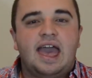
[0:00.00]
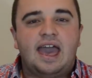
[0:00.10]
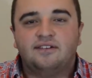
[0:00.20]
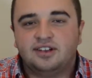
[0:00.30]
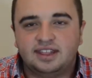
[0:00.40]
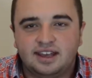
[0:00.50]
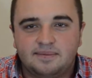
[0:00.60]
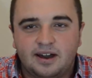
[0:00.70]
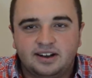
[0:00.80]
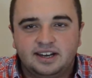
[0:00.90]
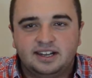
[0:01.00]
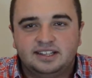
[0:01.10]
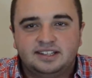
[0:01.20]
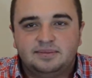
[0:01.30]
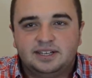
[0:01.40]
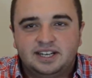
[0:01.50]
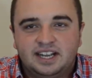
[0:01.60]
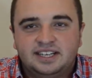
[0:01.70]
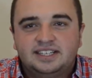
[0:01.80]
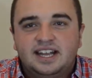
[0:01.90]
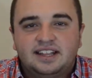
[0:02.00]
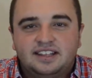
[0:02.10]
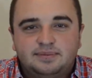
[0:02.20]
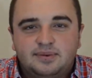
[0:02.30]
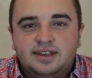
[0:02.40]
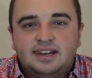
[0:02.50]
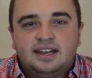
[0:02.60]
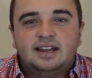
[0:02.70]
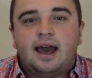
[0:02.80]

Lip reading: Everything about it needs to be changed at this point.